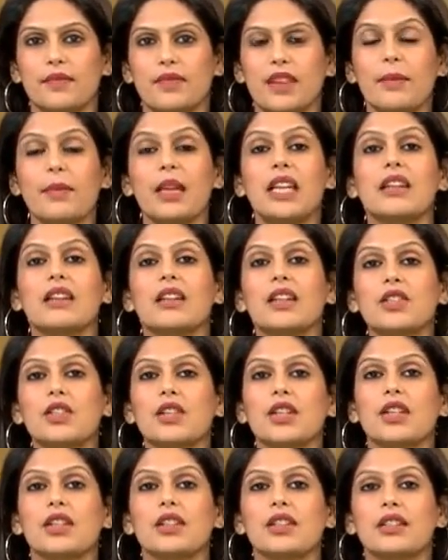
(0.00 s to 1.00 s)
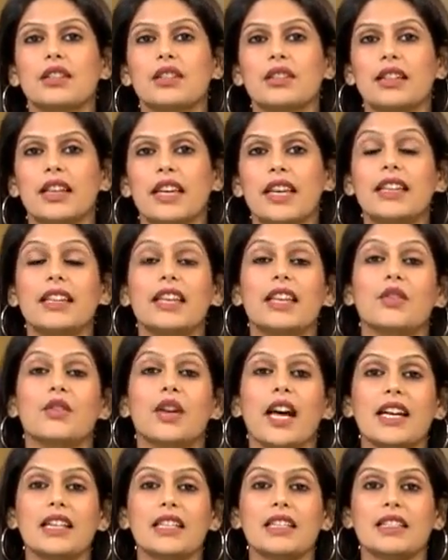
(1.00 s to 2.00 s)
They're being nurtured in the
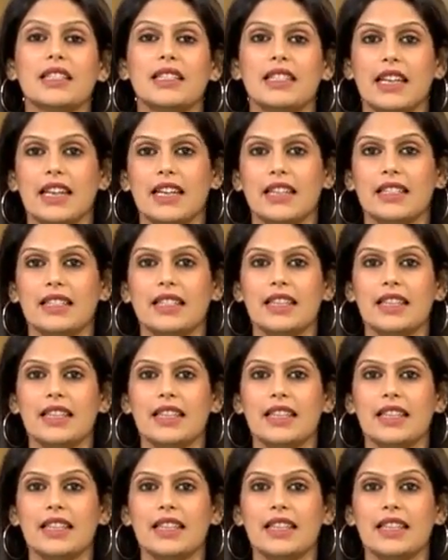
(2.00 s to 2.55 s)
United States.